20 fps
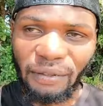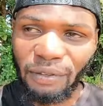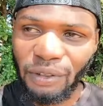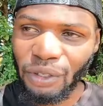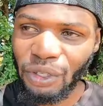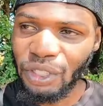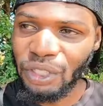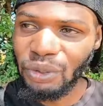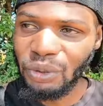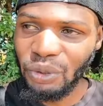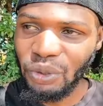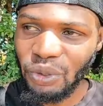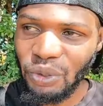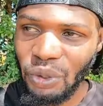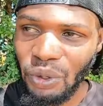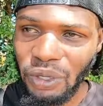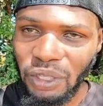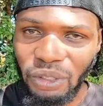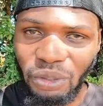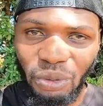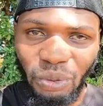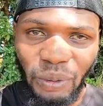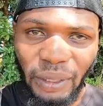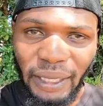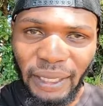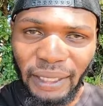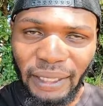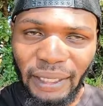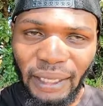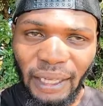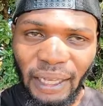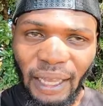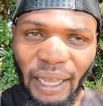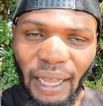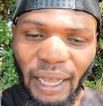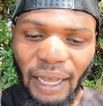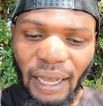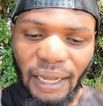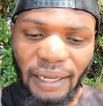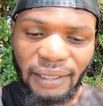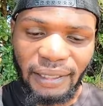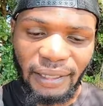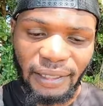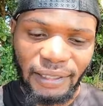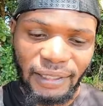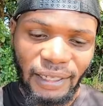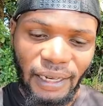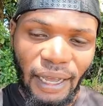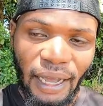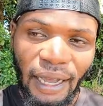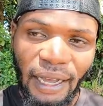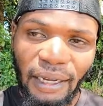the video was going to end, that